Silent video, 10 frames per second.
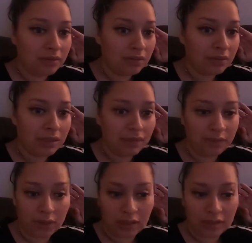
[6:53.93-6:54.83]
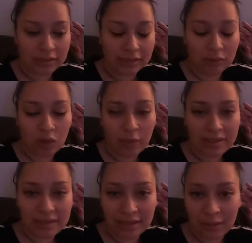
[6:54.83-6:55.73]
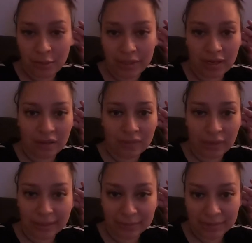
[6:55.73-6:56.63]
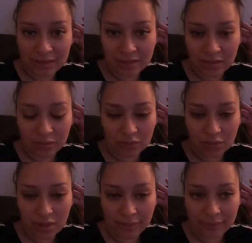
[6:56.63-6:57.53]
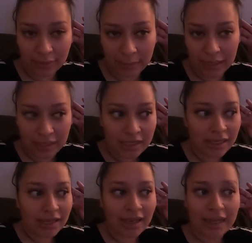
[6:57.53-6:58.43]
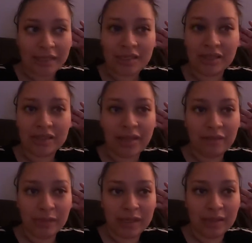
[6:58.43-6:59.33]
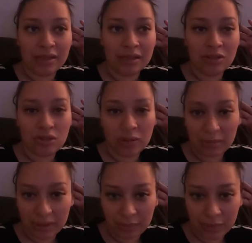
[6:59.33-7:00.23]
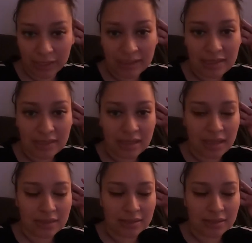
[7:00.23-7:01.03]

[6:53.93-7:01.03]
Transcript: really vlogged. And no, I didn't quit on Vlogmas, so don't come for me. I just have been enjoying my pregnancy and